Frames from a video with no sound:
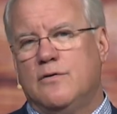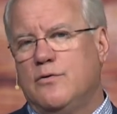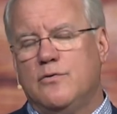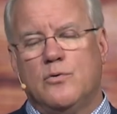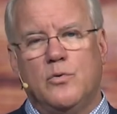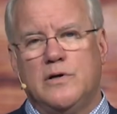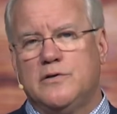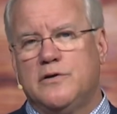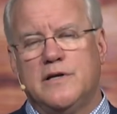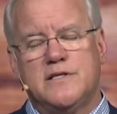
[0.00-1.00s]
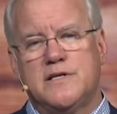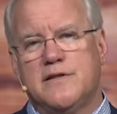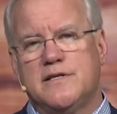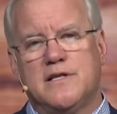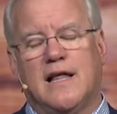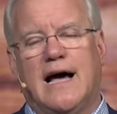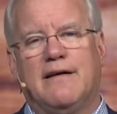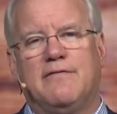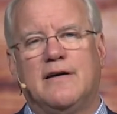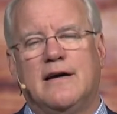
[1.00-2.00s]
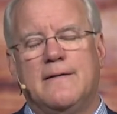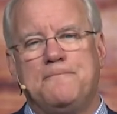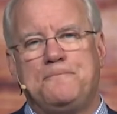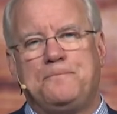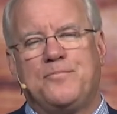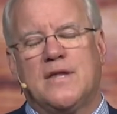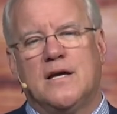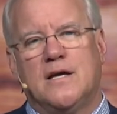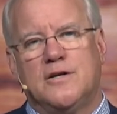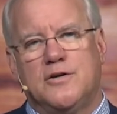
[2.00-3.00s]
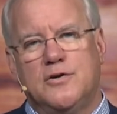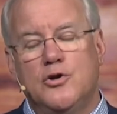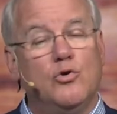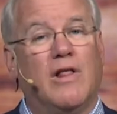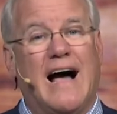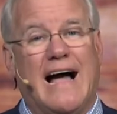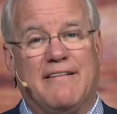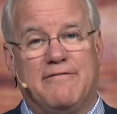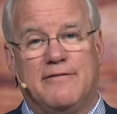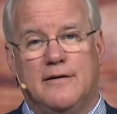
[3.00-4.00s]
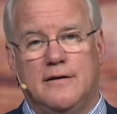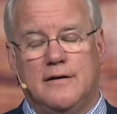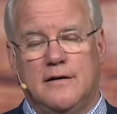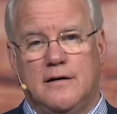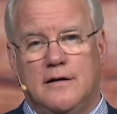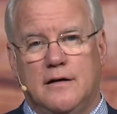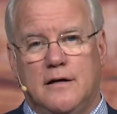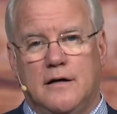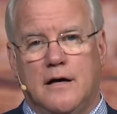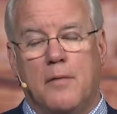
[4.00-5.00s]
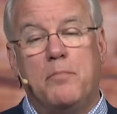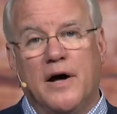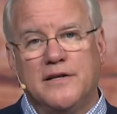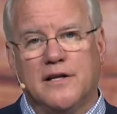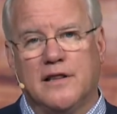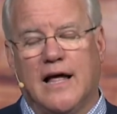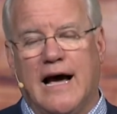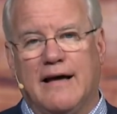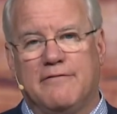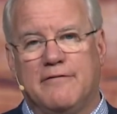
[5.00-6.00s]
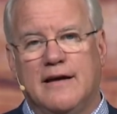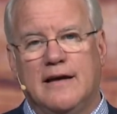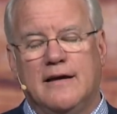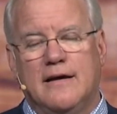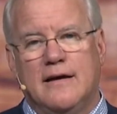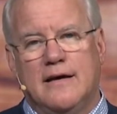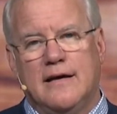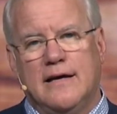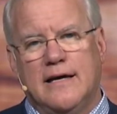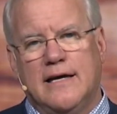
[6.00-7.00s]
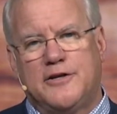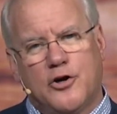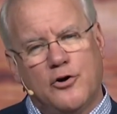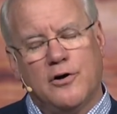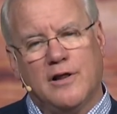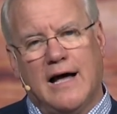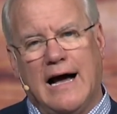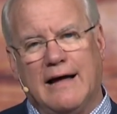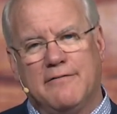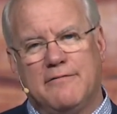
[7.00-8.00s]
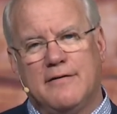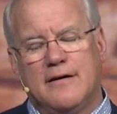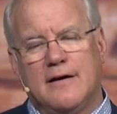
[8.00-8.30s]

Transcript: through the wilderness of this life to new life, abundant life, eternal life.